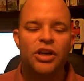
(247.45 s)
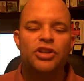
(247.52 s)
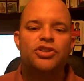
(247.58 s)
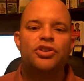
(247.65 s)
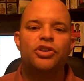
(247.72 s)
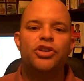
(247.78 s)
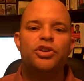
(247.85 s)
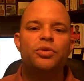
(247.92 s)

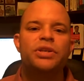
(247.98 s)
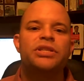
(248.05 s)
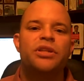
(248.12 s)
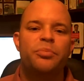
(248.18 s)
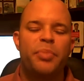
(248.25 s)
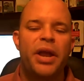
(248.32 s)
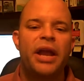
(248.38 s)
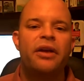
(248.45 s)
So you as the
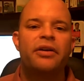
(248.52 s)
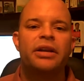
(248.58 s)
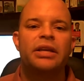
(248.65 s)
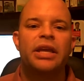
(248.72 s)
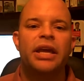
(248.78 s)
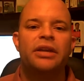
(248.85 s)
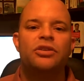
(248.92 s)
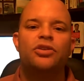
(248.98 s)
parent
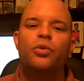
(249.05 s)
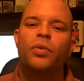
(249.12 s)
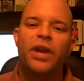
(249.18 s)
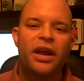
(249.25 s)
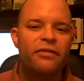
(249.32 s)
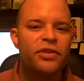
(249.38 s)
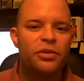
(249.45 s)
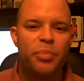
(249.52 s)
can do
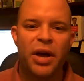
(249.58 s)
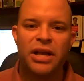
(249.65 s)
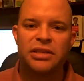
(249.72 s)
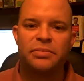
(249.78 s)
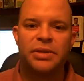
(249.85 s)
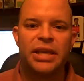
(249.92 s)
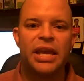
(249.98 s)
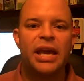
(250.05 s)
whatever you
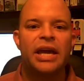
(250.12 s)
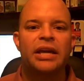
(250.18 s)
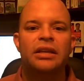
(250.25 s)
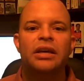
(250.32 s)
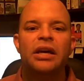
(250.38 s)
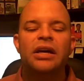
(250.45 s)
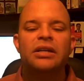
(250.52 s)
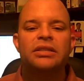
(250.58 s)
possibly can
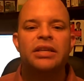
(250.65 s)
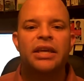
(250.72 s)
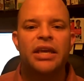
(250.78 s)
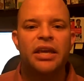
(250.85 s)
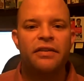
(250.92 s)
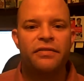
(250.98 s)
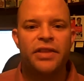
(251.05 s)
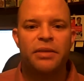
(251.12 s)
to
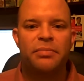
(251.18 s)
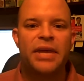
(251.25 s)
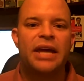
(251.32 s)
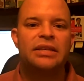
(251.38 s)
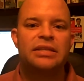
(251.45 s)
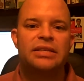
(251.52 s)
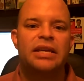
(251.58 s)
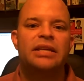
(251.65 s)
give them
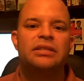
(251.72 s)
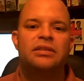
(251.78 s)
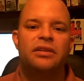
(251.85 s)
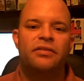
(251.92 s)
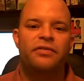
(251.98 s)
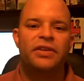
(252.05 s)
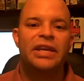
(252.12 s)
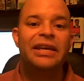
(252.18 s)
that sense
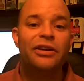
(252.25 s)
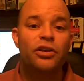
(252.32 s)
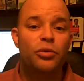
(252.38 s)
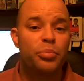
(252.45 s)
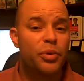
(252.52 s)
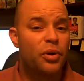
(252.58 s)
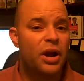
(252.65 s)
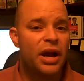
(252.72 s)
of inner
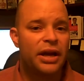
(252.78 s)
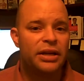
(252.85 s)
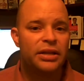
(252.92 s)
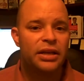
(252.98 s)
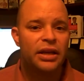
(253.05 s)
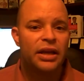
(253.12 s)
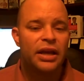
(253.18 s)
pride.